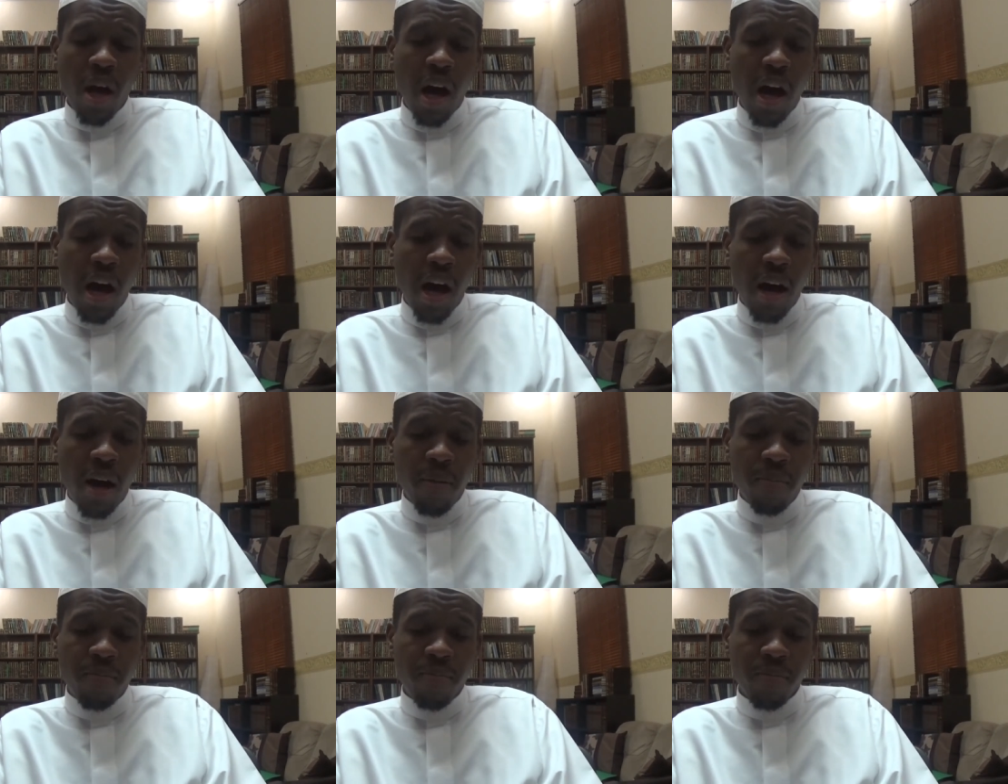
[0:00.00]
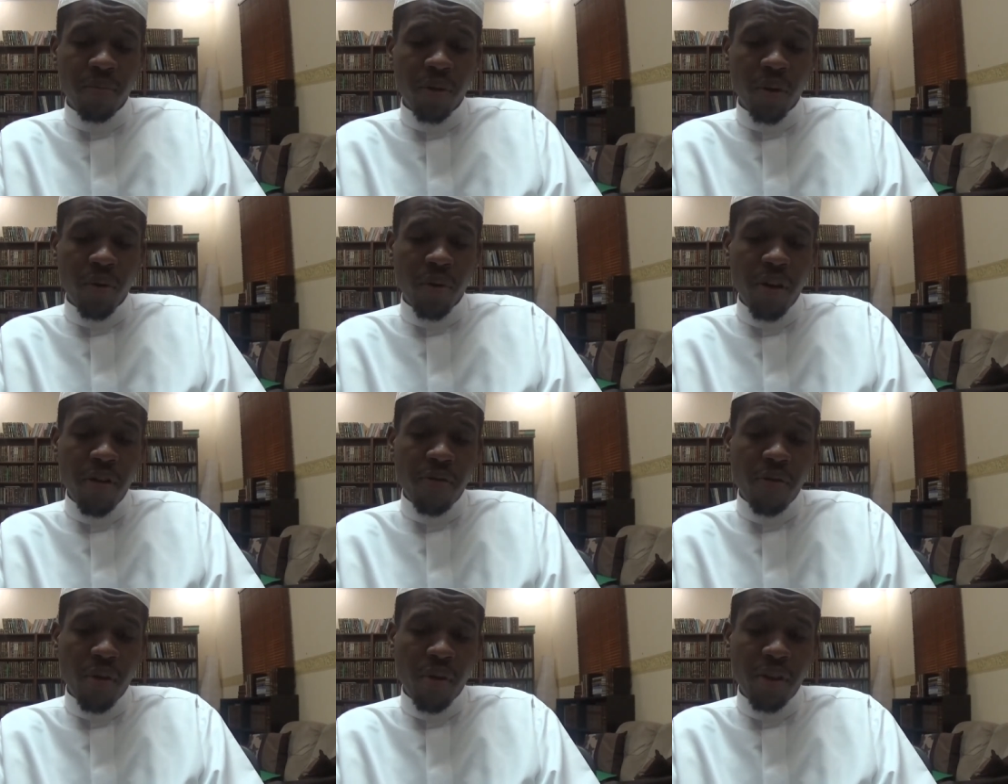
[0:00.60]
Um, so
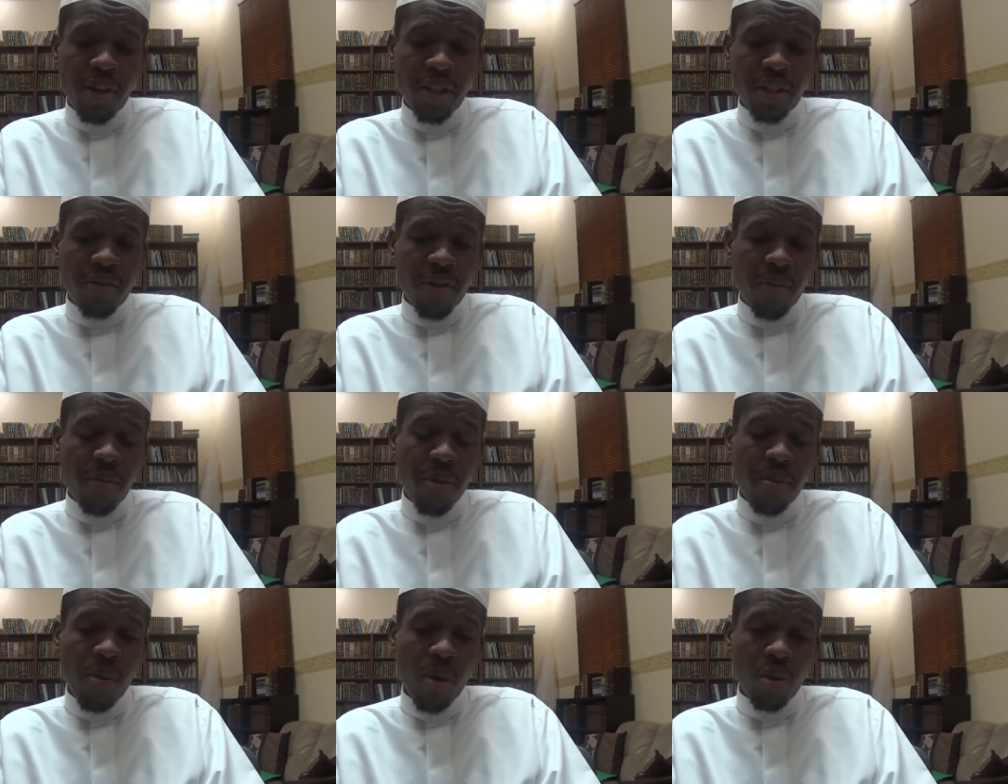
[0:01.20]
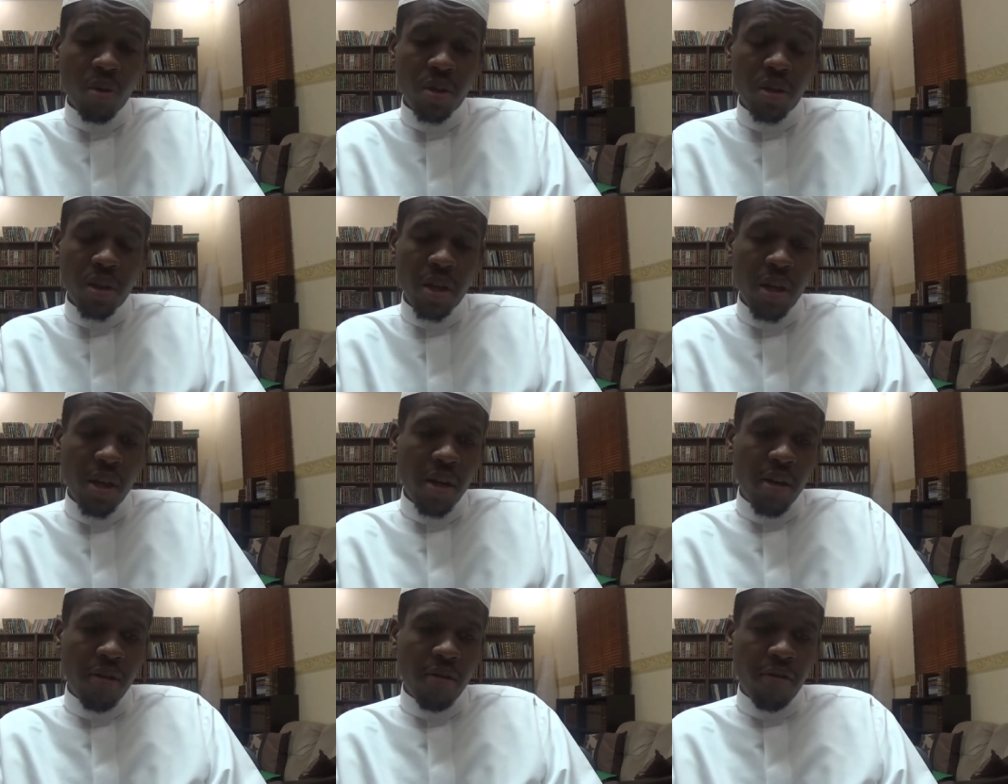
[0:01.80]
therefore, this is from the most
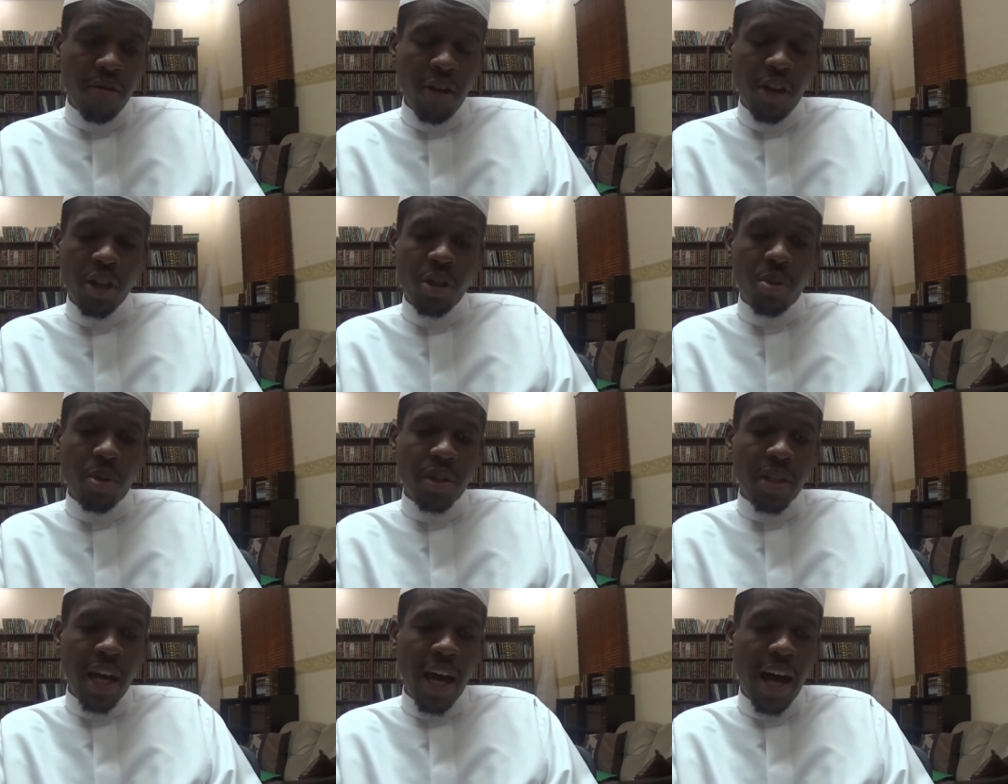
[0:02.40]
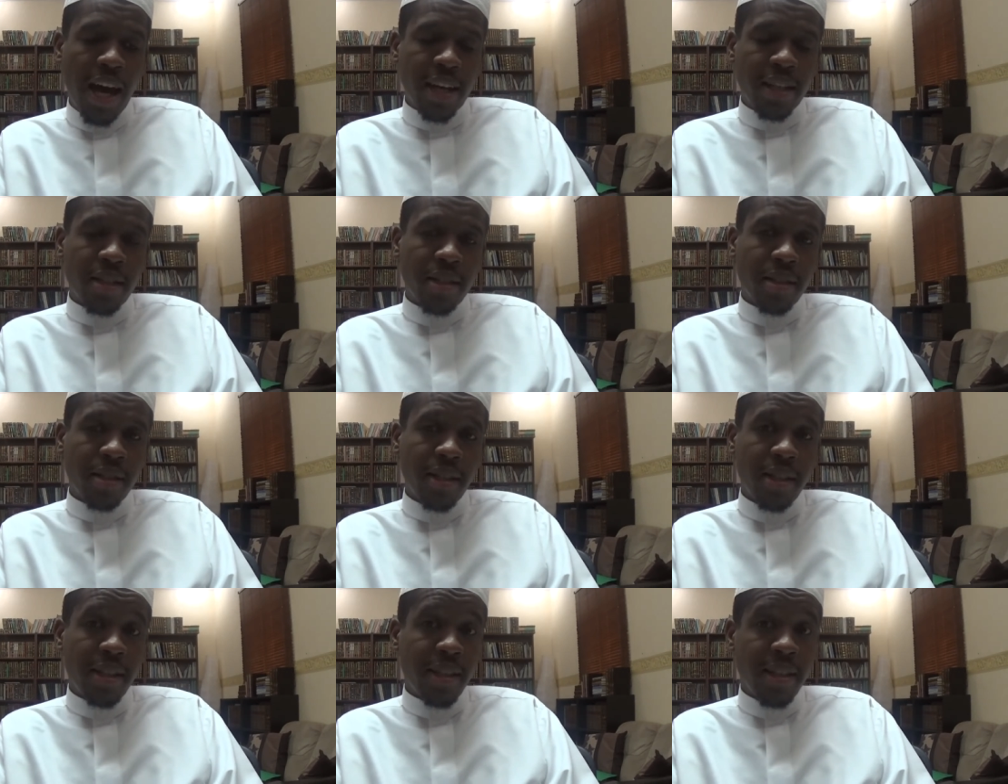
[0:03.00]
virtuous
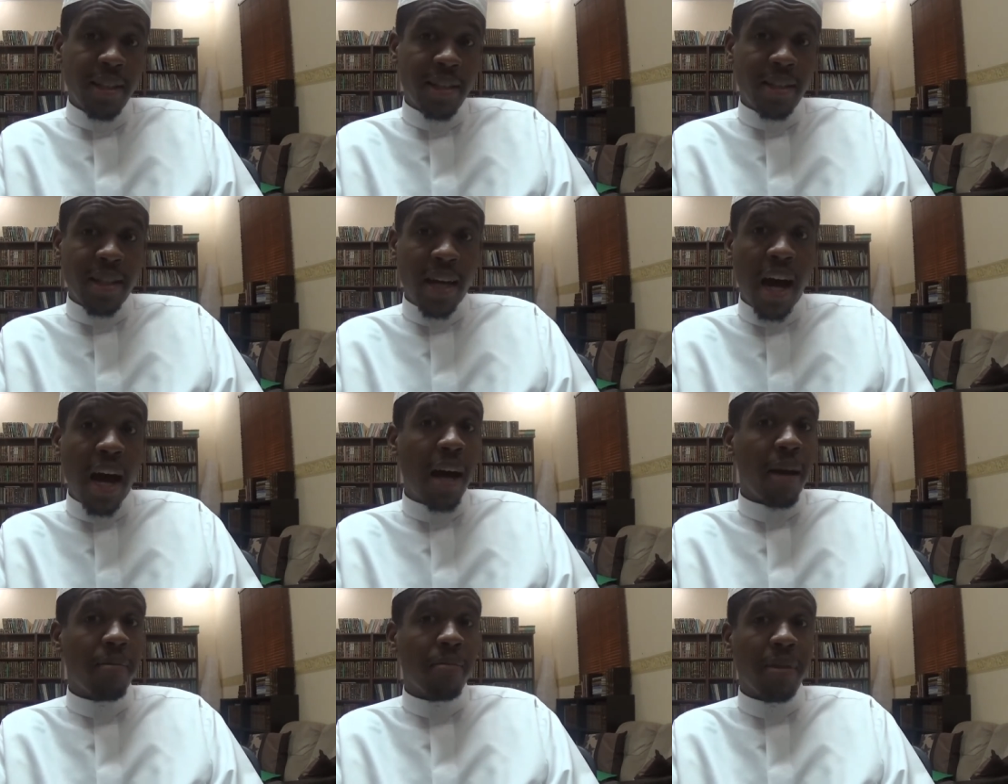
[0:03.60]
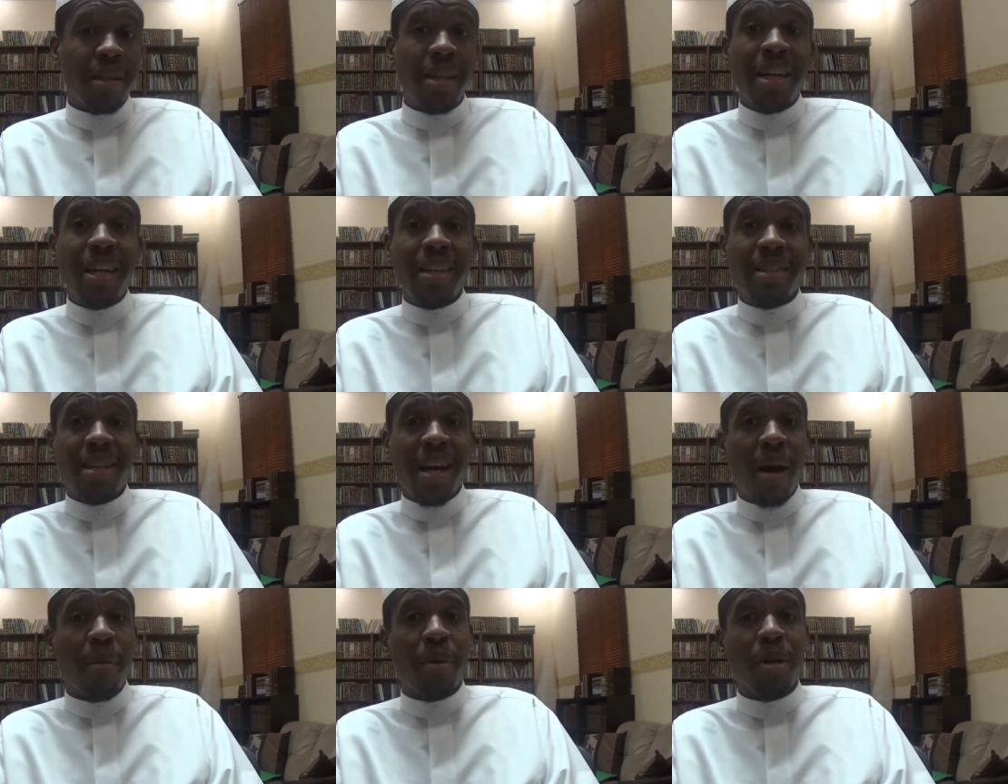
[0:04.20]
acts in this time, in any
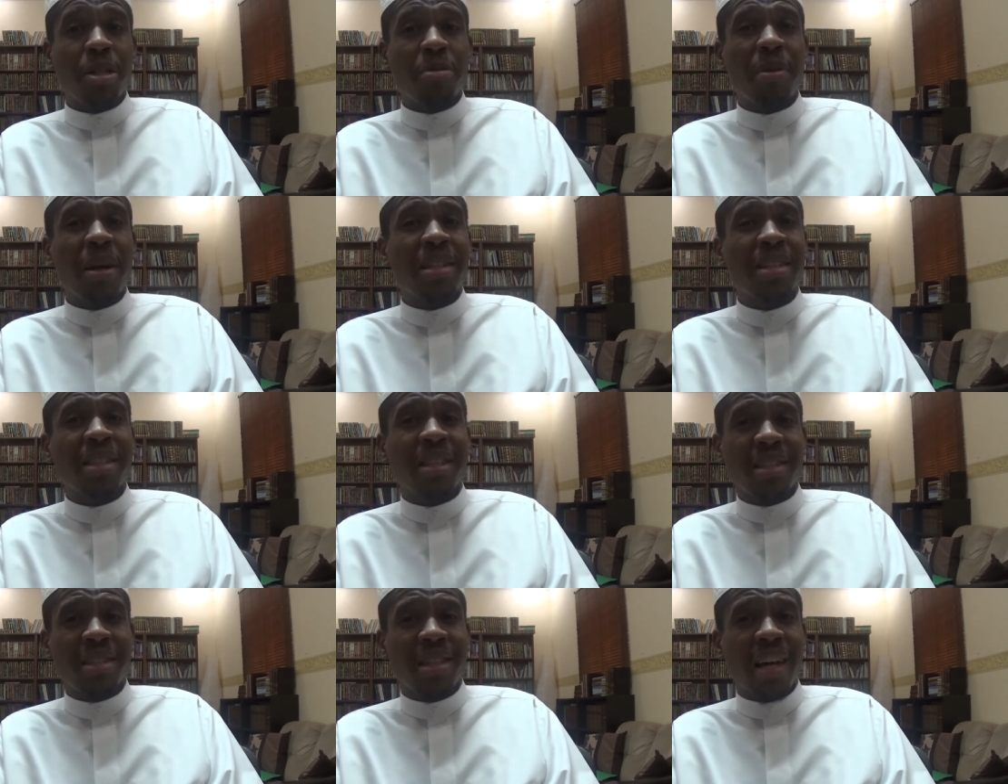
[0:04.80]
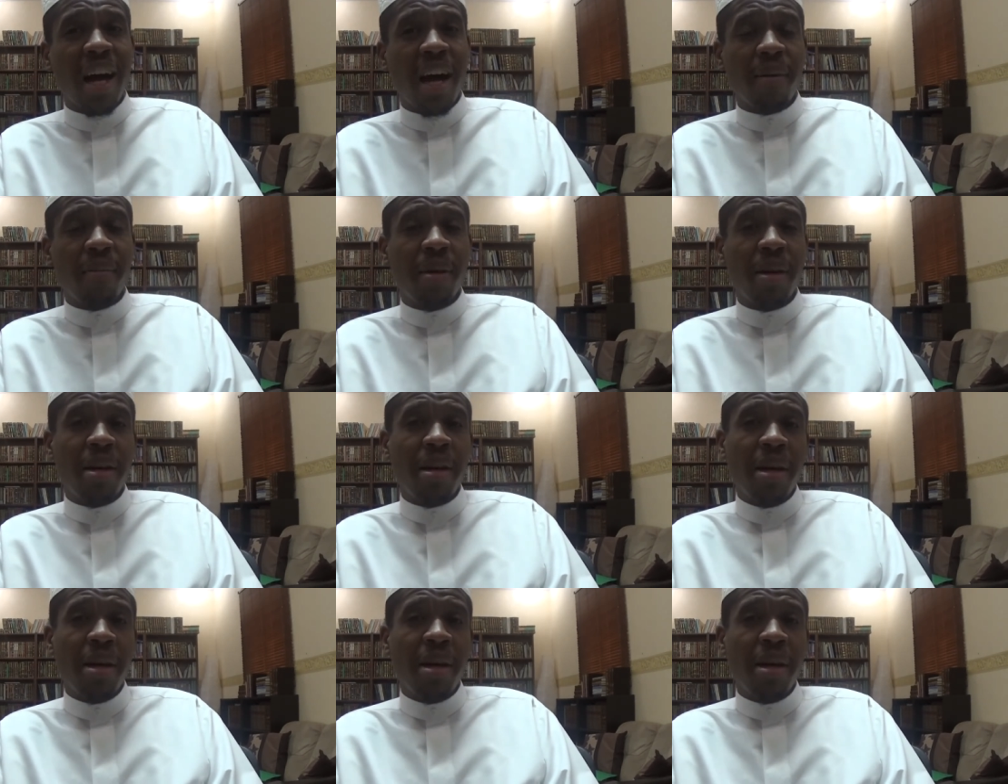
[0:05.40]
time, but especially in this time,